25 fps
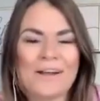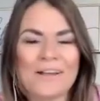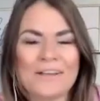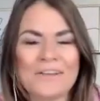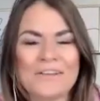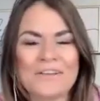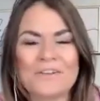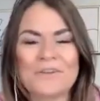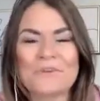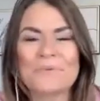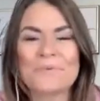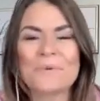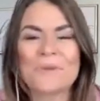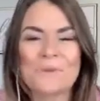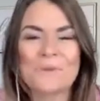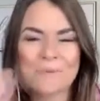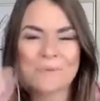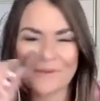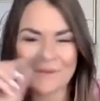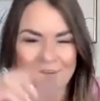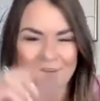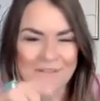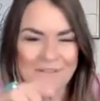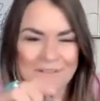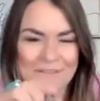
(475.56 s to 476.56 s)
I knew we
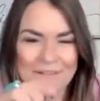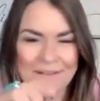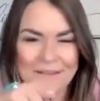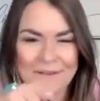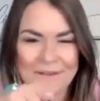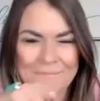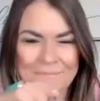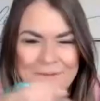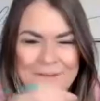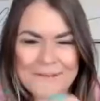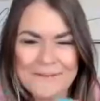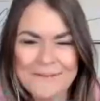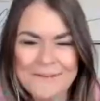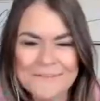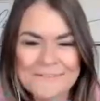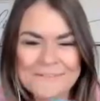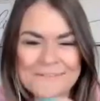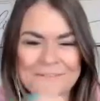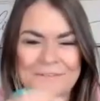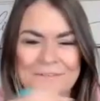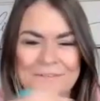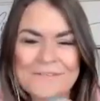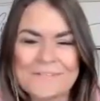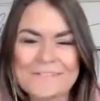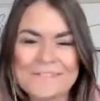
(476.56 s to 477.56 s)
were in alignment. As
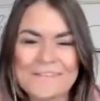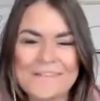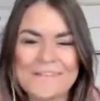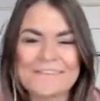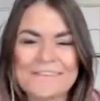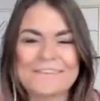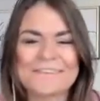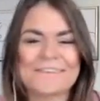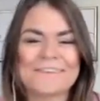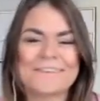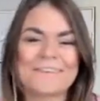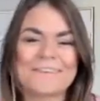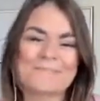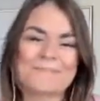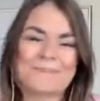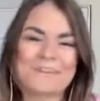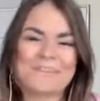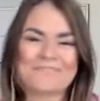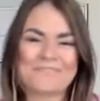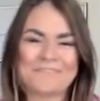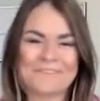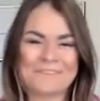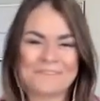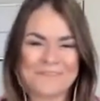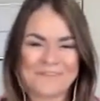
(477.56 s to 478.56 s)
soon as I started
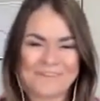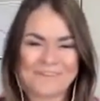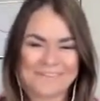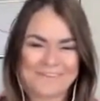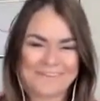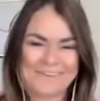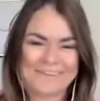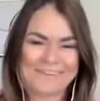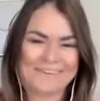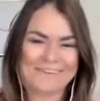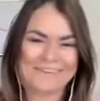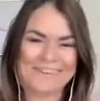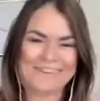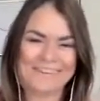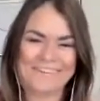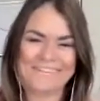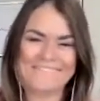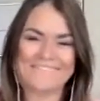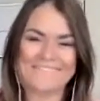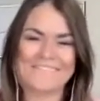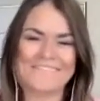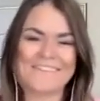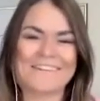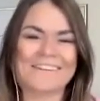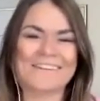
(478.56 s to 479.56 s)
riffing with you, I
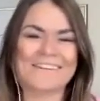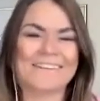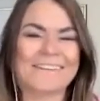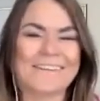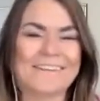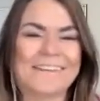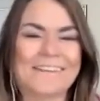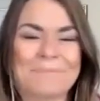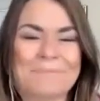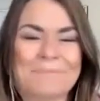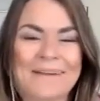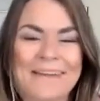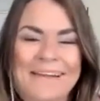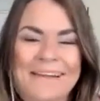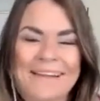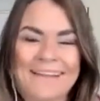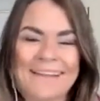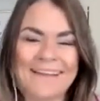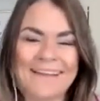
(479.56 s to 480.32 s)
could feel it in my